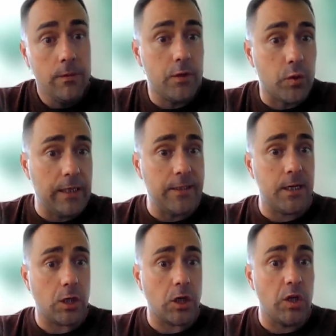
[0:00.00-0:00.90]
the
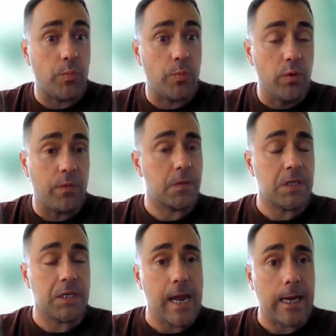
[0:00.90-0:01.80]
transition to proof of
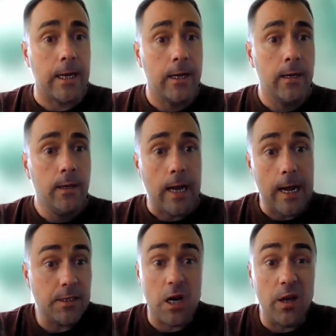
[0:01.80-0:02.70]
stake
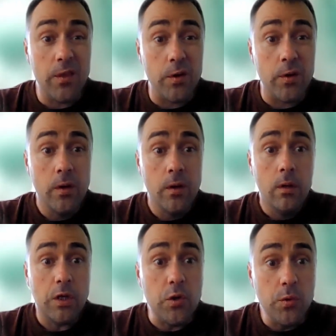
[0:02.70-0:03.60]
as other
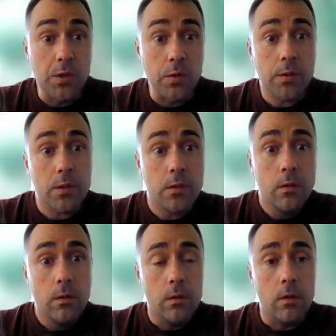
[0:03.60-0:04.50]
users
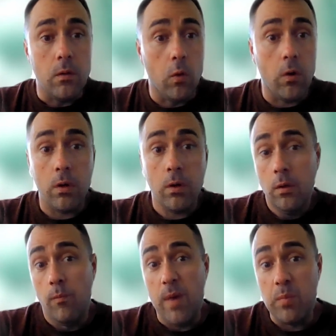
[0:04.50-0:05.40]
or
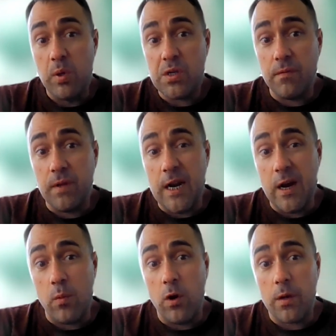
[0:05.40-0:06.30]
members of the
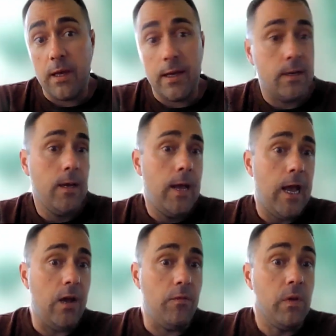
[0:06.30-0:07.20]
network that
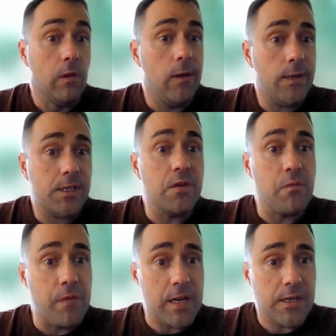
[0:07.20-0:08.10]
have less
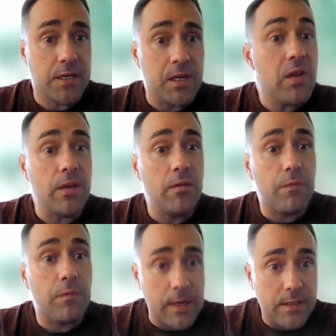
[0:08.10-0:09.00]
invested in
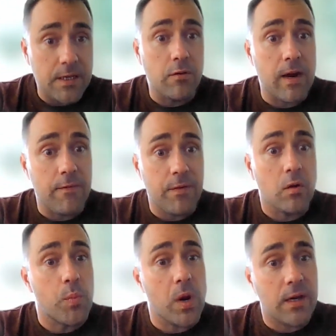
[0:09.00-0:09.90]
fancy
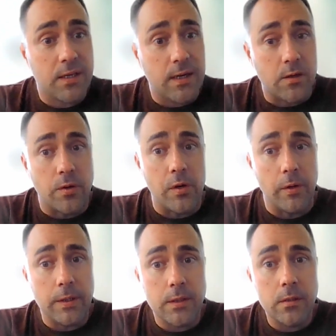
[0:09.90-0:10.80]
graphical processor
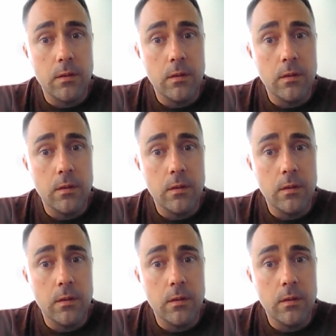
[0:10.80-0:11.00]
units.